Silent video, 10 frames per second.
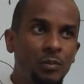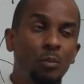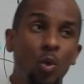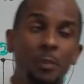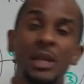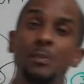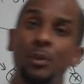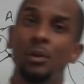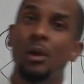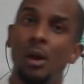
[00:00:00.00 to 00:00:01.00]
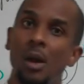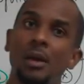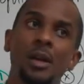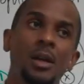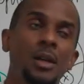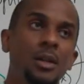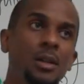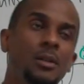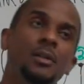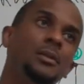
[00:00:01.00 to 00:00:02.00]
more people are
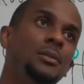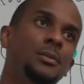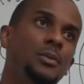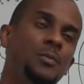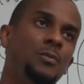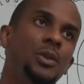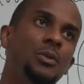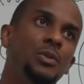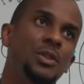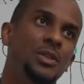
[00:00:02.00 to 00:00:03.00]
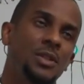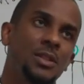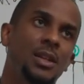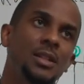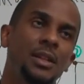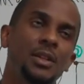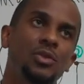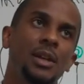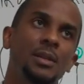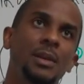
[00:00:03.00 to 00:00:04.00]
are you know just discussing and
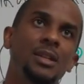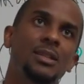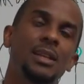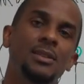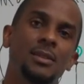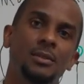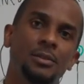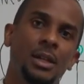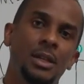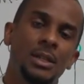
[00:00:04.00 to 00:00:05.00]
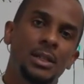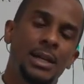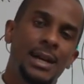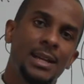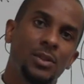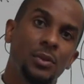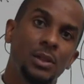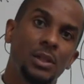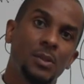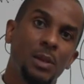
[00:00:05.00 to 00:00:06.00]
trying to make sense of uh, internally
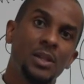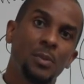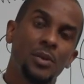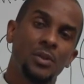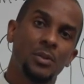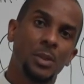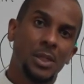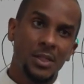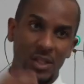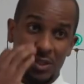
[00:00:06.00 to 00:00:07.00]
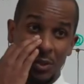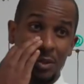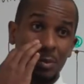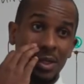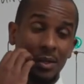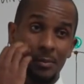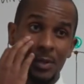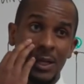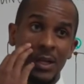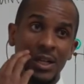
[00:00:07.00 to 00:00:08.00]
displaced persons because it's going to become
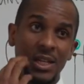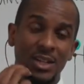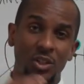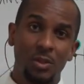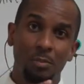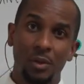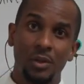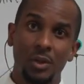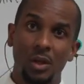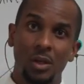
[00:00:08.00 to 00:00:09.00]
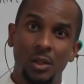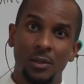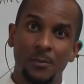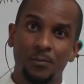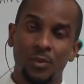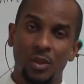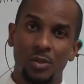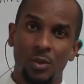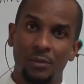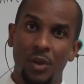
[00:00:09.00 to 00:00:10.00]
not just a burden on
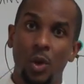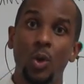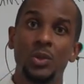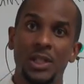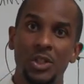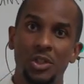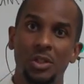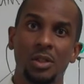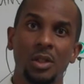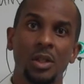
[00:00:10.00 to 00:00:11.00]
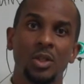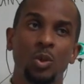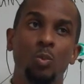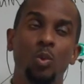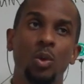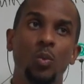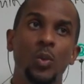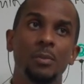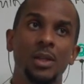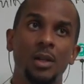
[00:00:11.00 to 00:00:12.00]
sort of the host nation, the more
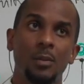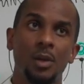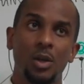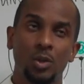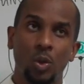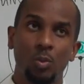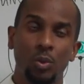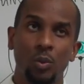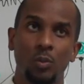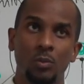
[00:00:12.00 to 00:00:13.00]
we become a global,